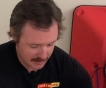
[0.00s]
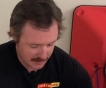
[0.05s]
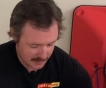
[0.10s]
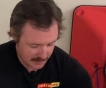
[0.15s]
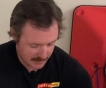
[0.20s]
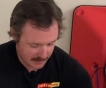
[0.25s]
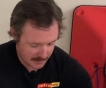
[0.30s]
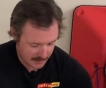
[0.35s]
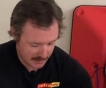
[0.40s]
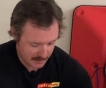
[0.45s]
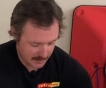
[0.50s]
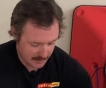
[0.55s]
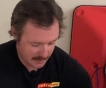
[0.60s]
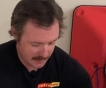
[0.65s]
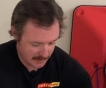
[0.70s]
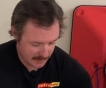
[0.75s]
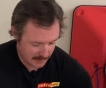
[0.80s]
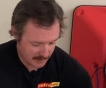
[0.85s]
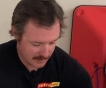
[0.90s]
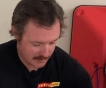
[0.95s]

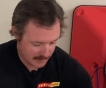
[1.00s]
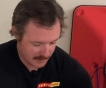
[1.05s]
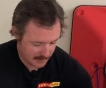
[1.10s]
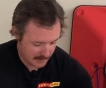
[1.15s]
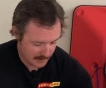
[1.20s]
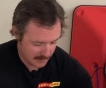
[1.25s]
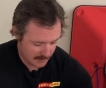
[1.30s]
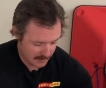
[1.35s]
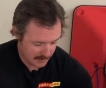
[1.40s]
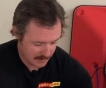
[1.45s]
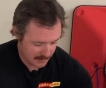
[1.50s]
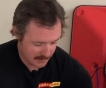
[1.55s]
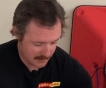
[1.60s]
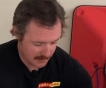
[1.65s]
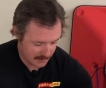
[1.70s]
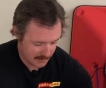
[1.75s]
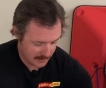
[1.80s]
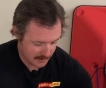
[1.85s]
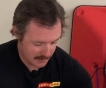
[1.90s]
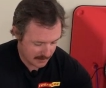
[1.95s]

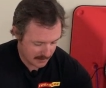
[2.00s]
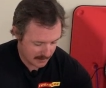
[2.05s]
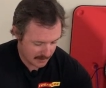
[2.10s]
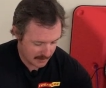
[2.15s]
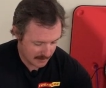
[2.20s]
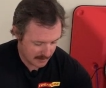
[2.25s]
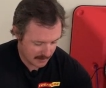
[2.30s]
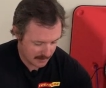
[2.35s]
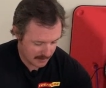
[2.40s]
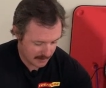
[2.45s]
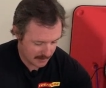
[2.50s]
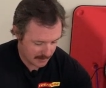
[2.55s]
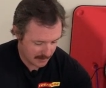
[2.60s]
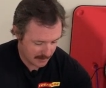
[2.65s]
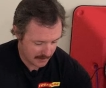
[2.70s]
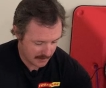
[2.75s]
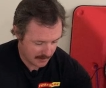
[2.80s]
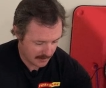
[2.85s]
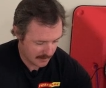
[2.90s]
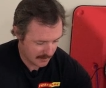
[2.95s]

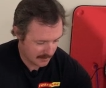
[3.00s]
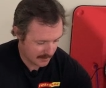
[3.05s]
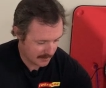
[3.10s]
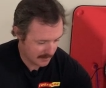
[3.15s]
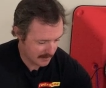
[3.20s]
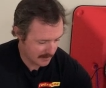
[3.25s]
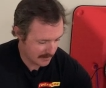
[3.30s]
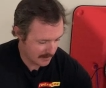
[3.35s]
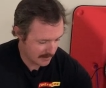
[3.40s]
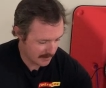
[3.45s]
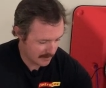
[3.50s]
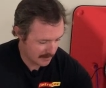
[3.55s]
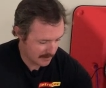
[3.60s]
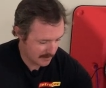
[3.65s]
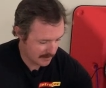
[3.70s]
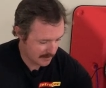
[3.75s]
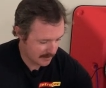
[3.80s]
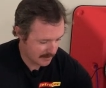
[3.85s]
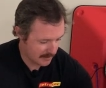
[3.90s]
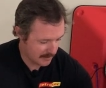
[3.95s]

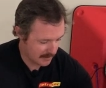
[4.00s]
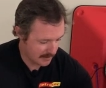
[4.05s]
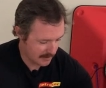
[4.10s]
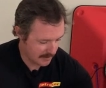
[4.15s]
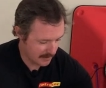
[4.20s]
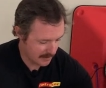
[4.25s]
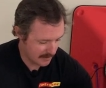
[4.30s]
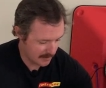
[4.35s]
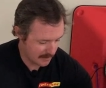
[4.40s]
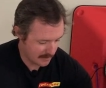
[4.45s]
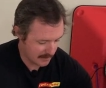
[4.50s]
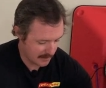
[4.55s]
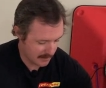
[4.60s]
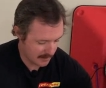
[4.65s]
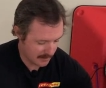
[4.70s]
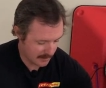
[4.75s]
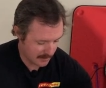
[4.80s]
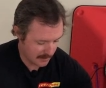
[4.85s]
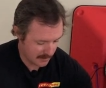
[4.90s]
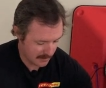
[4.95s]

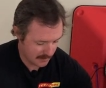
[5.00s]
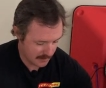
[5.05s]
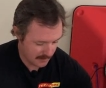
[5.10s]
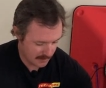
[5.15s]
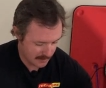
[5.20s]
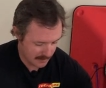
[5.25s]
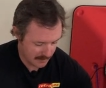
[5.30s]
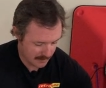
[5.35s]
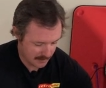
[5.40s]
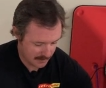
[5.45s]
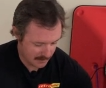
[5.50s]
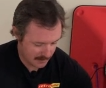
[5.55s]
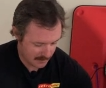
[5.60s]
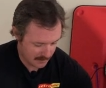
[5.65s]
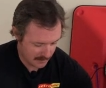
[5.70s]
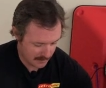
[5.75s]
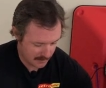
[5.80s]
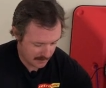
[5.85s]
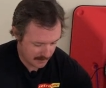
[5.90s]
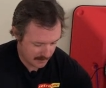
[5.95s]

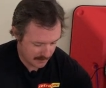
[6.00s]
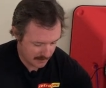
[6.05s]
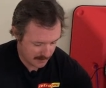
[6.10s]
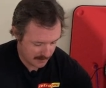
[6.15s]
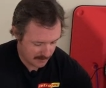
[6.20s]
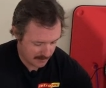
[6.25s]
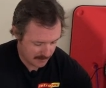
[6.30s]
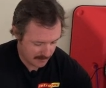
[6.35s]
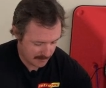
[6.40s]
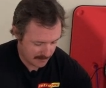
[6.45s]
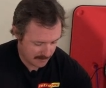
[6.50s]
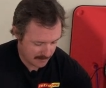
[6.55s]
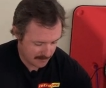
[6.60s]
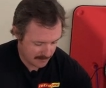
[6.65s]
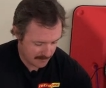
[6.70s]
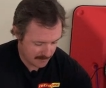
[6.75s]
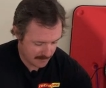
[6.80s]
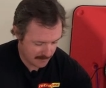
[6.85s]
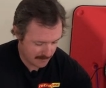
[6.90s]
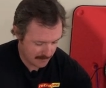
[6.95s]

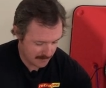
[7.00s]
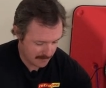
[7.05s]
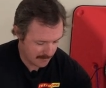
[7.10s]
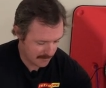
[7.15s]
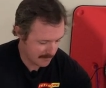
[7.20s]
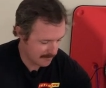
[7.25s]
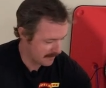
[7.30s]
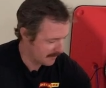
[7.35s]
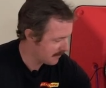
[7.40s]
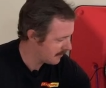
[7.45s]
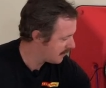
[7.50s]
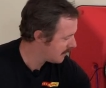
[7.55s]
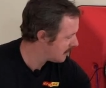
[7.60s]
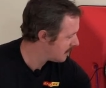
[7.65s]
(silence)